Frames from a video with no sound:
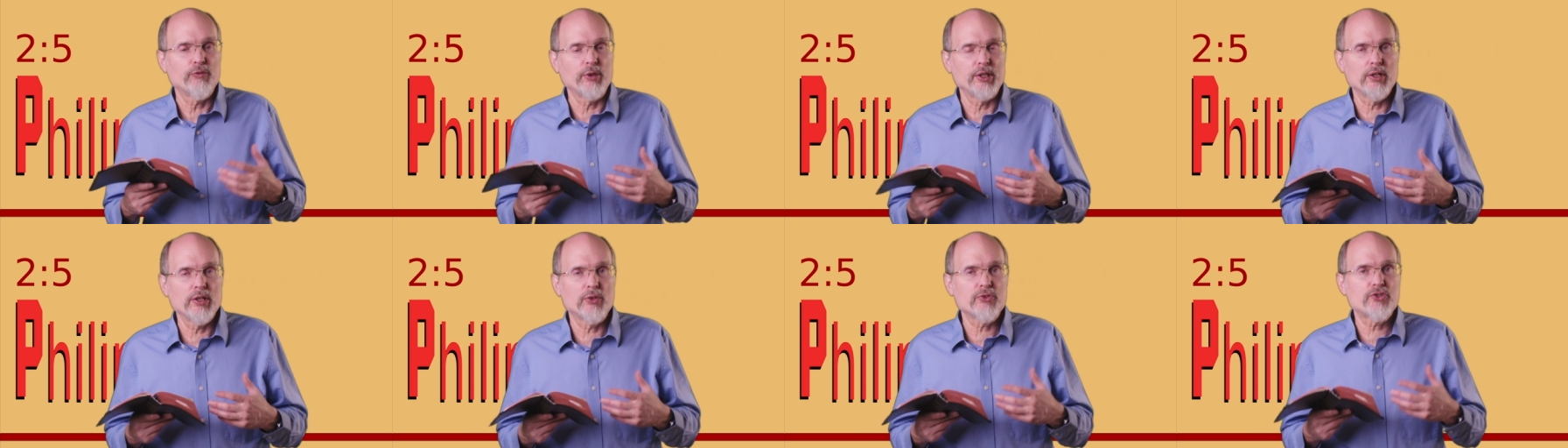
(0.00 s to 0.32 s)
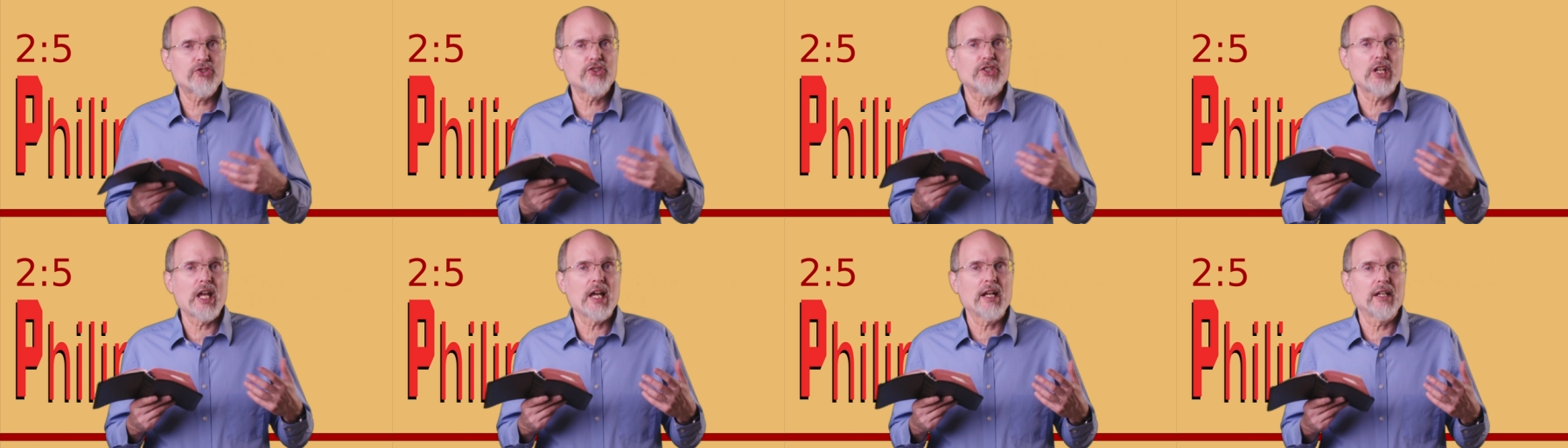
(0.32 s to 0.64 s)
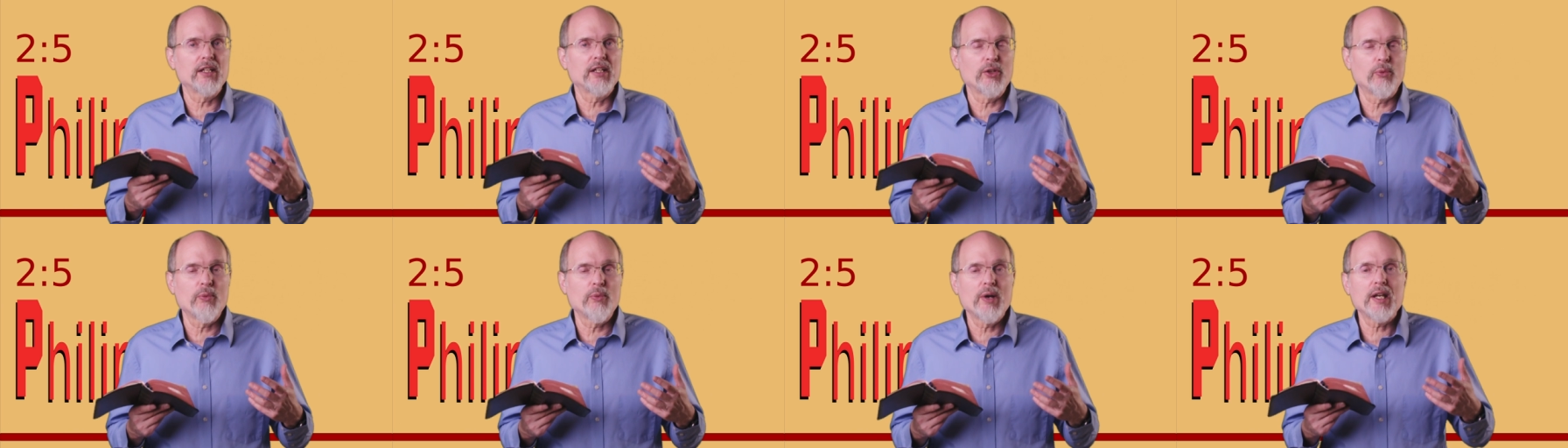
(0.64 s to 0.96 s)
don't
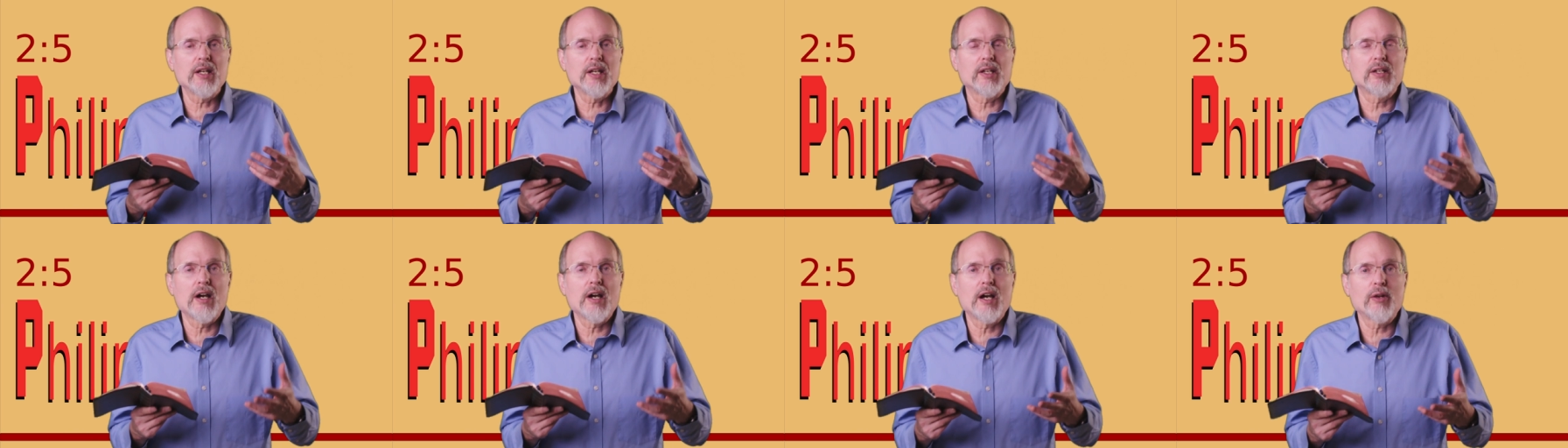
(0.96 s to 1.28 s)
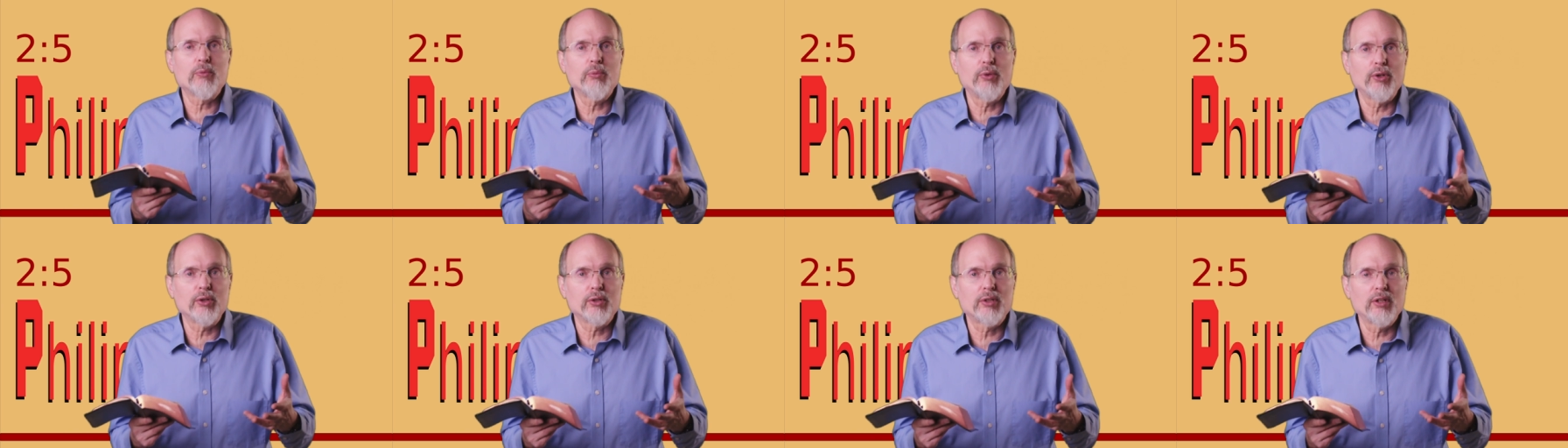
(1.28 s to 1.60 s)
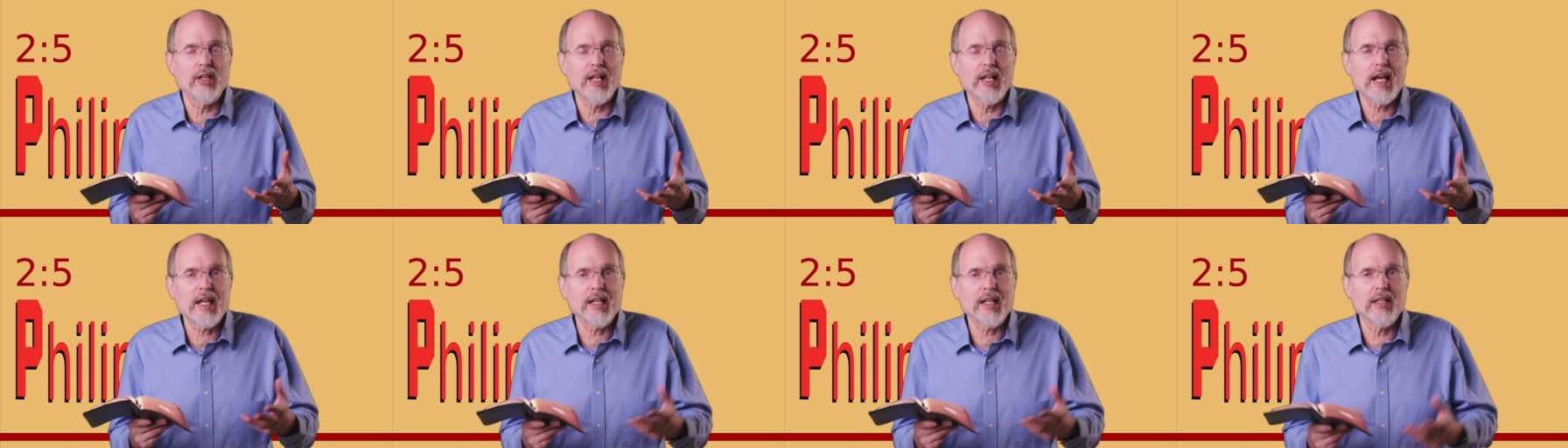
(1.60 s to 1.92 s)
stand in the way, God will
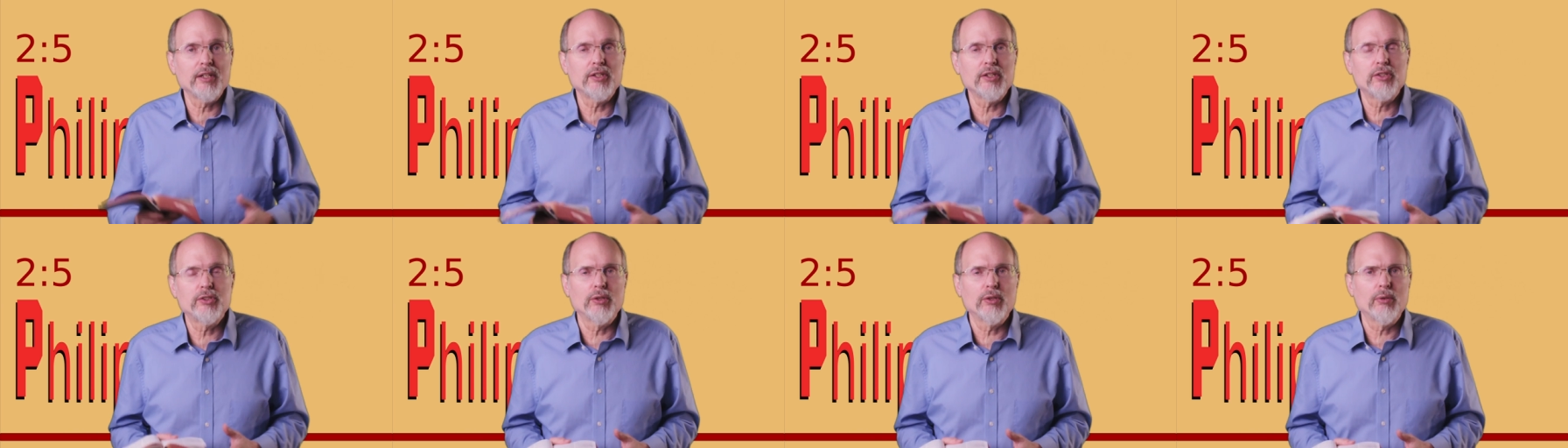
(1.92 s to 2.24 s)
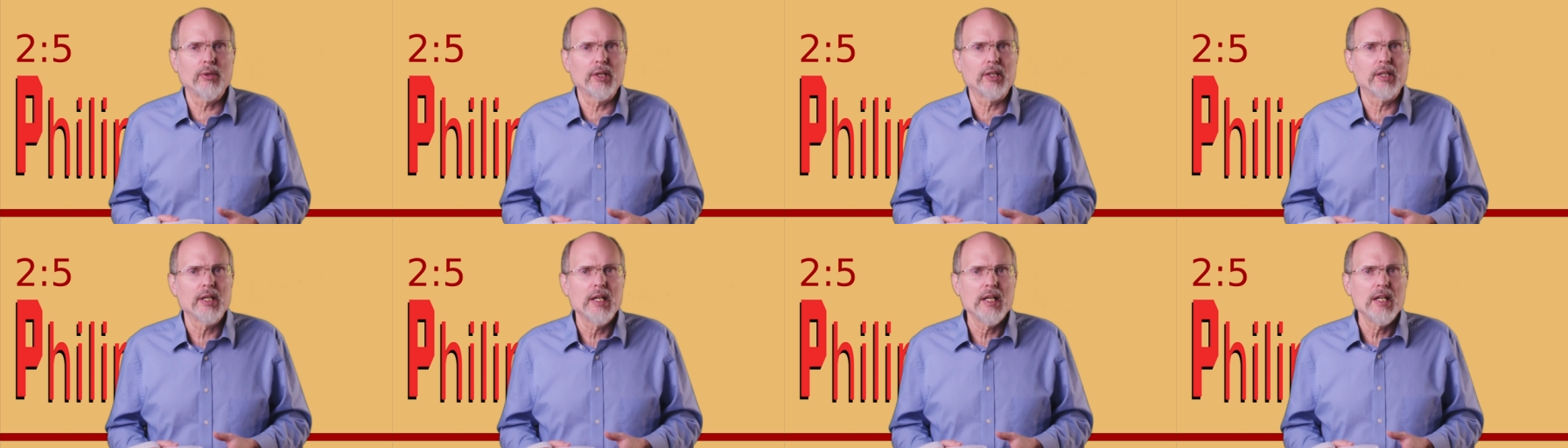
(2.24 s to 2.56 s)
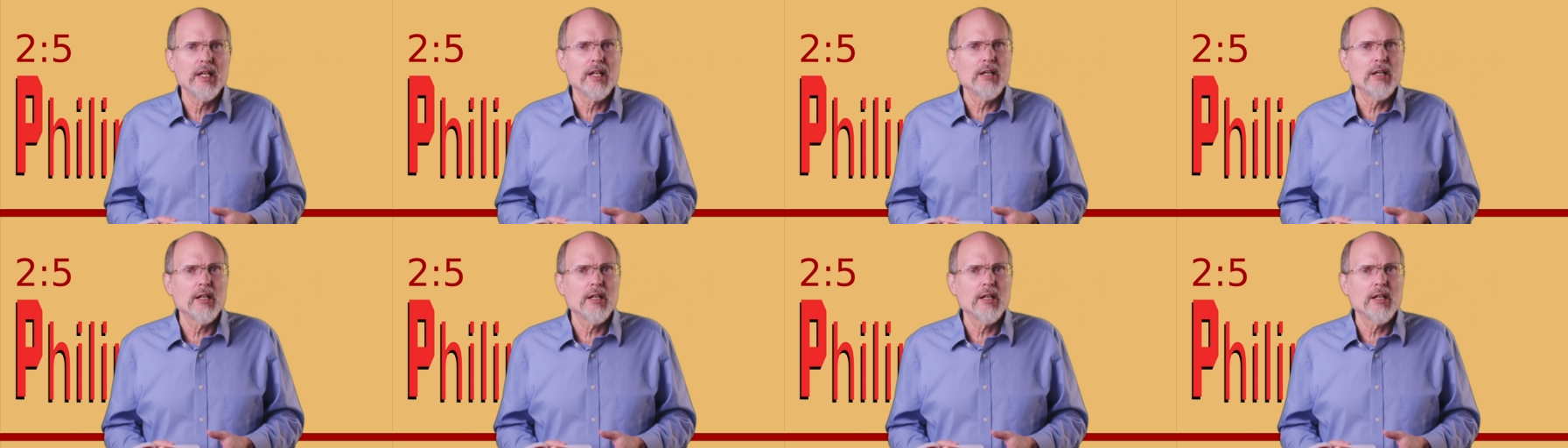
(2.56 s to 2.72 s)
gladly do it.